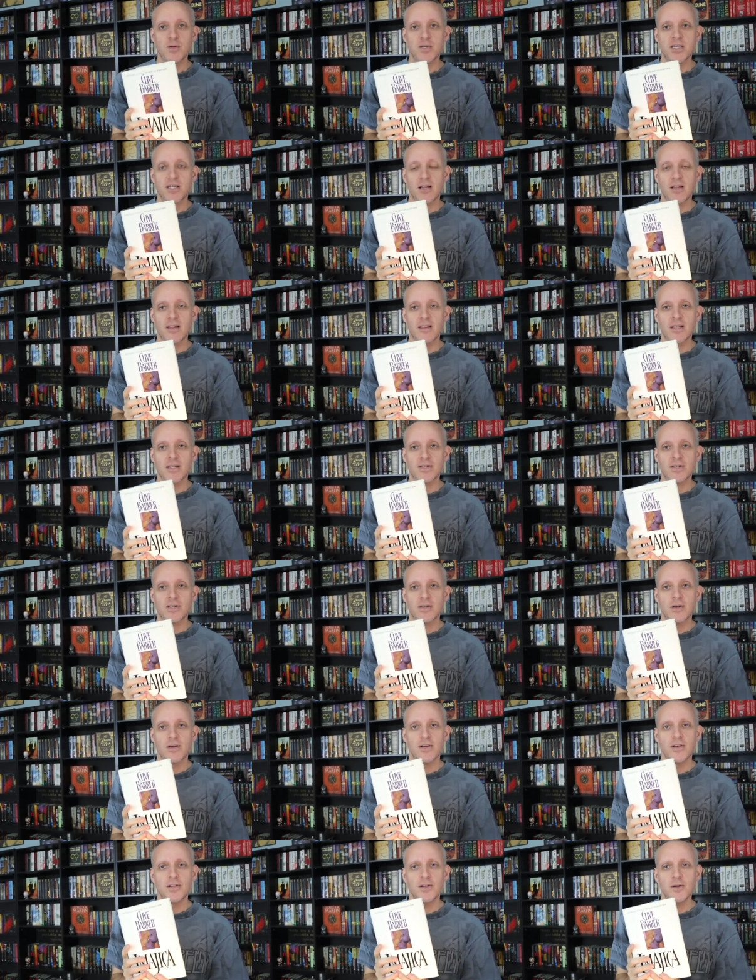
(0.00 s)
was selling
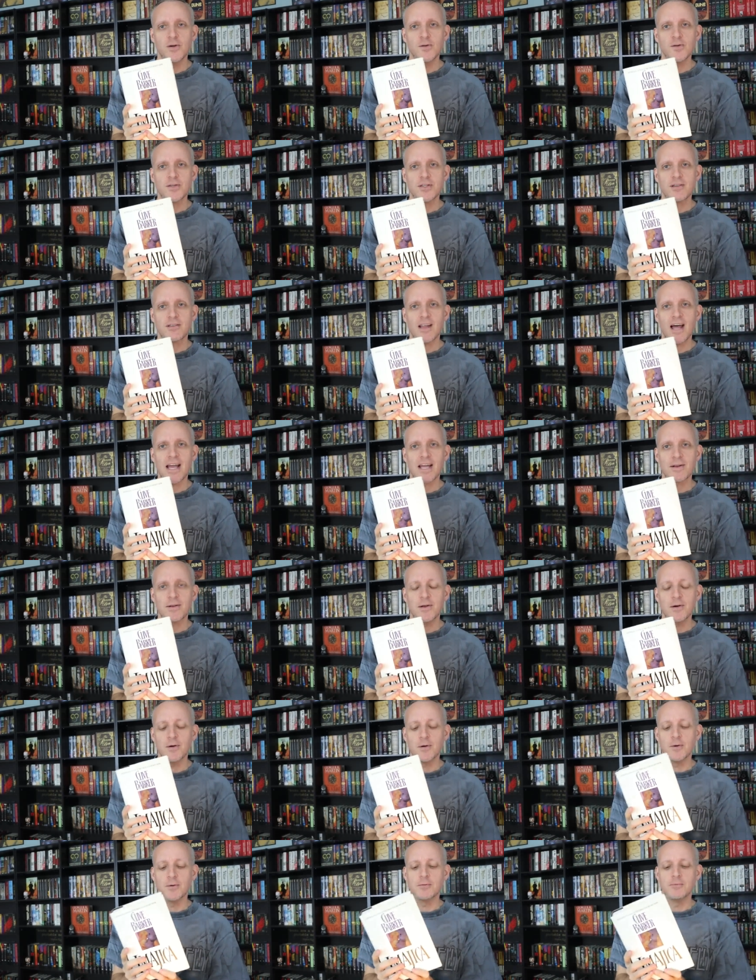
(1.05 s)
this used like
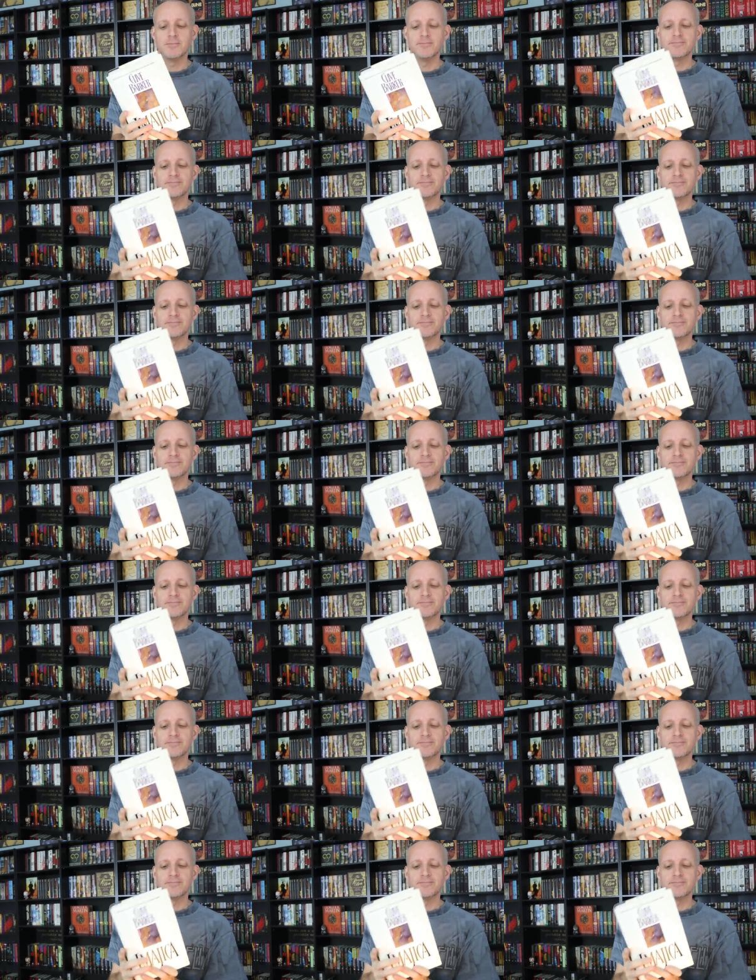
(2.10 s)
new.